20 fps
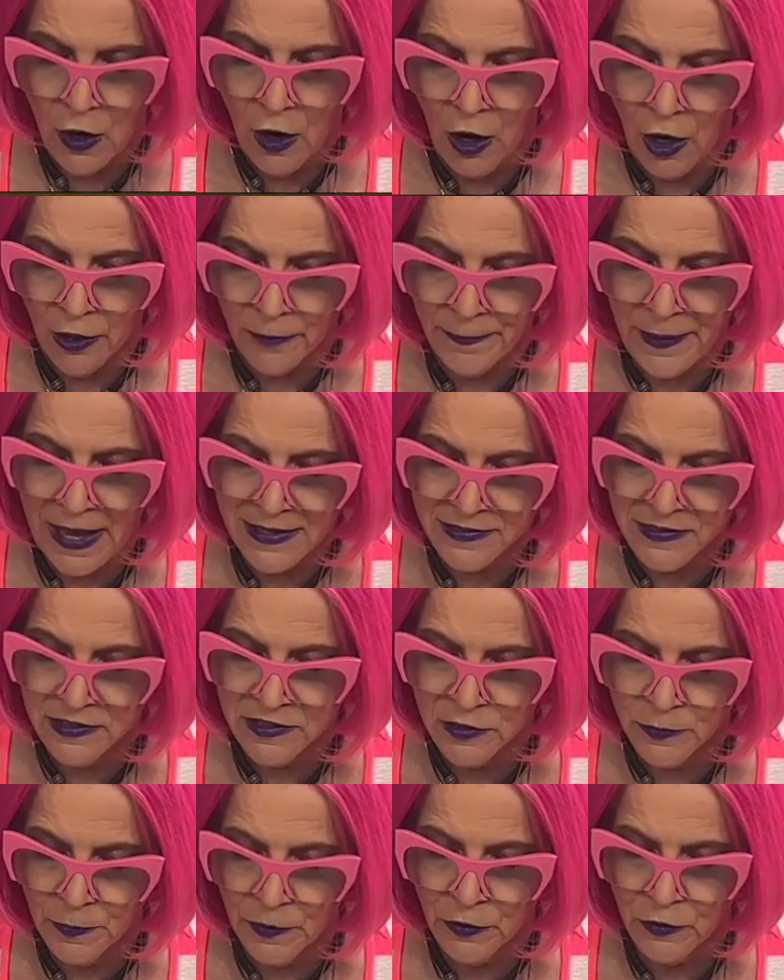Our past
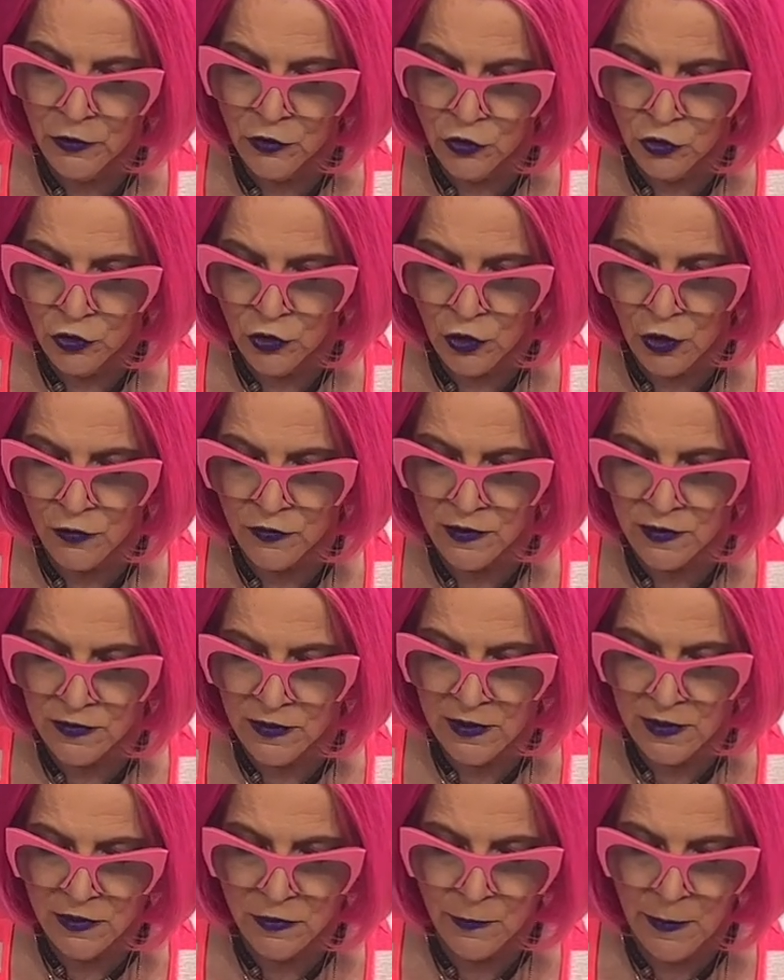experience shows that
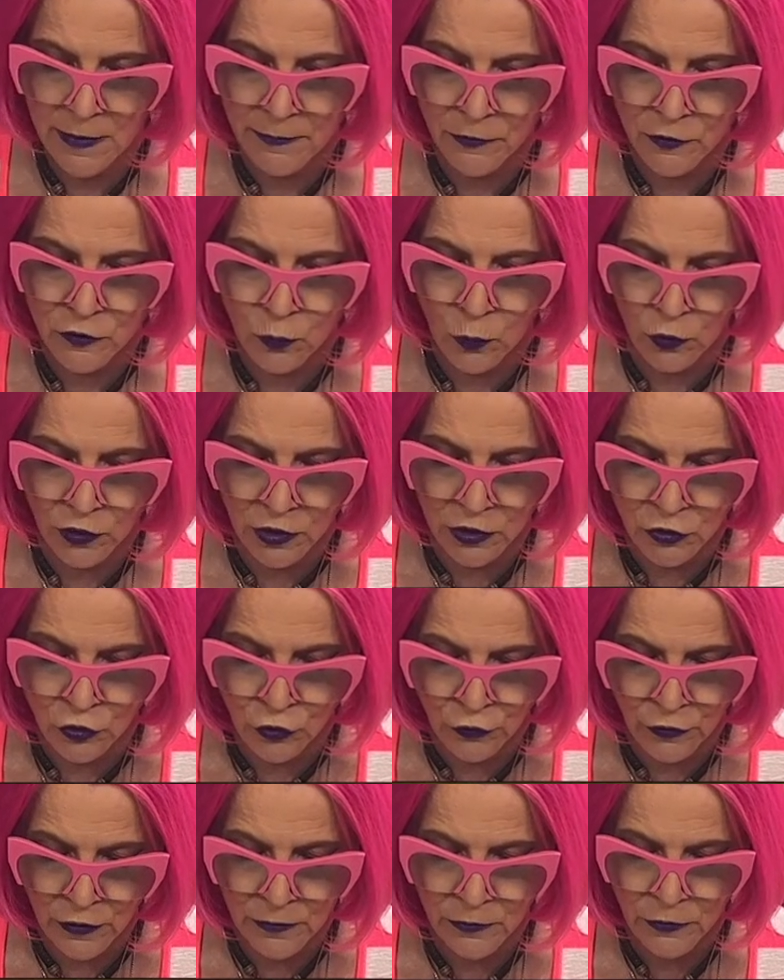these members will
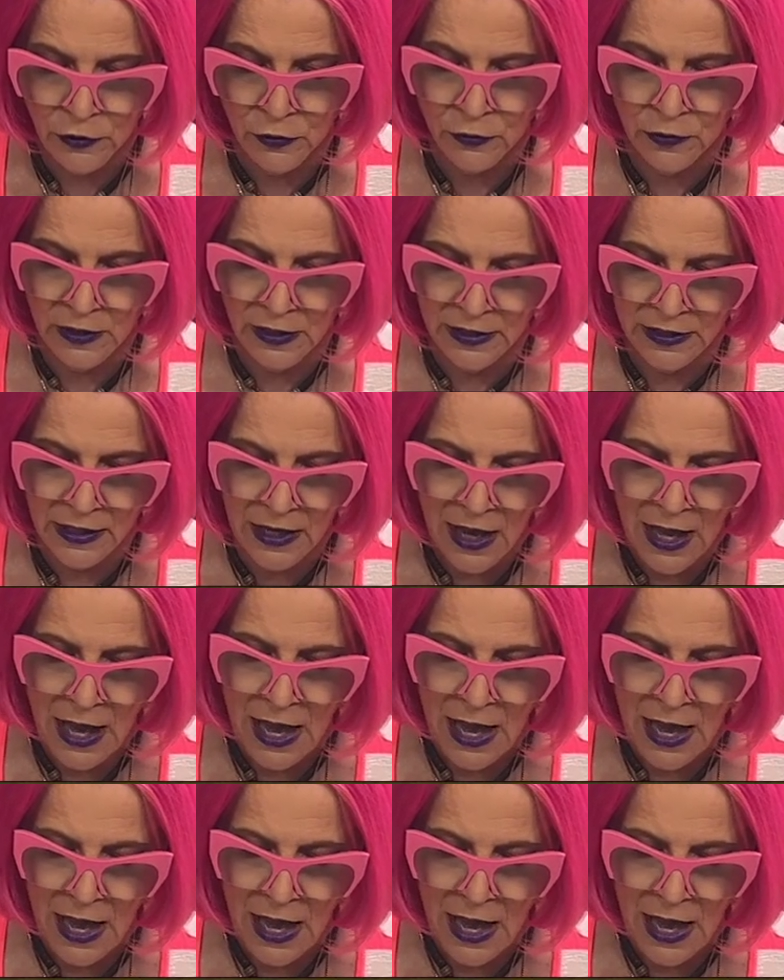contribute an